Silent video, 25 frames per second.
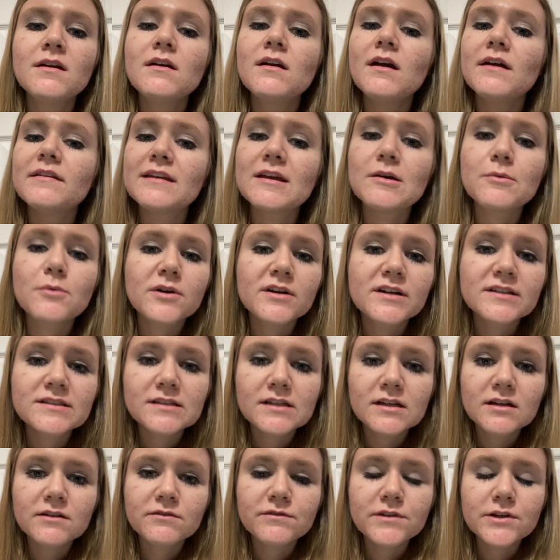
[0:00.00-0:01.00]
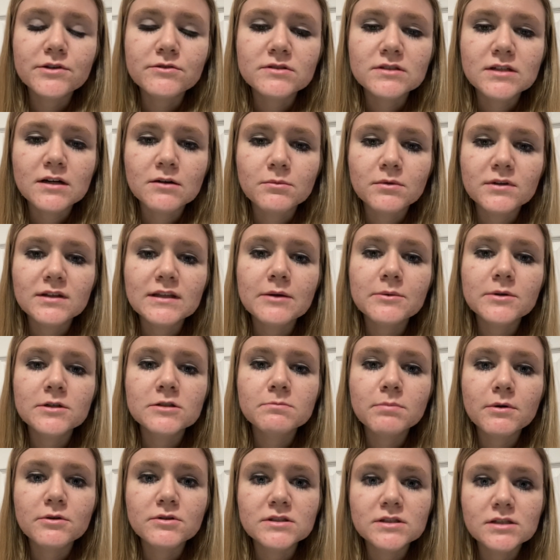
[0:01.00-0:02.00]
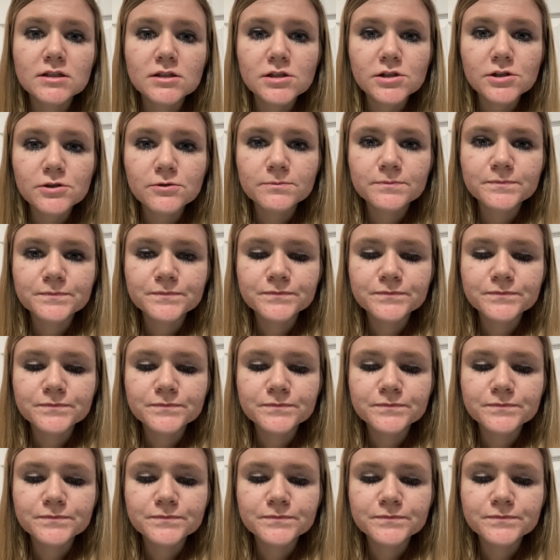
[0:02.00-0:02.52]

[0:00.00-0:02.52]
and they weren't as confused on what they were supposed to do.